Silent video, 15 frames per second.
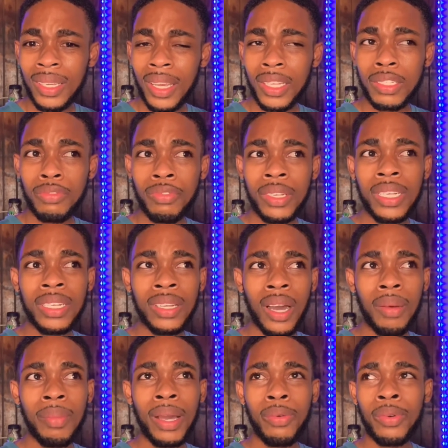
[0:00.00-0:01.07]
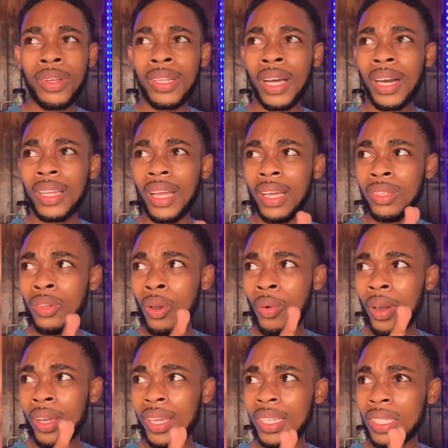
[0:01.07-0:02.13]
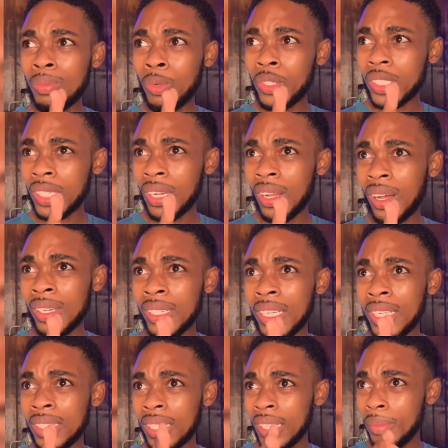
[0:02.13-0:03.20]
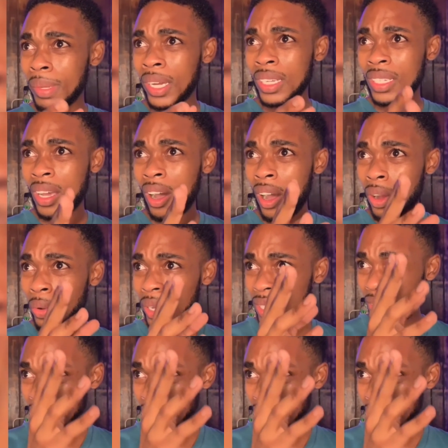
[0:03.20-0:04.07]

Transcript: It's really not my, well on, I don't want to get emotional on the internet because I always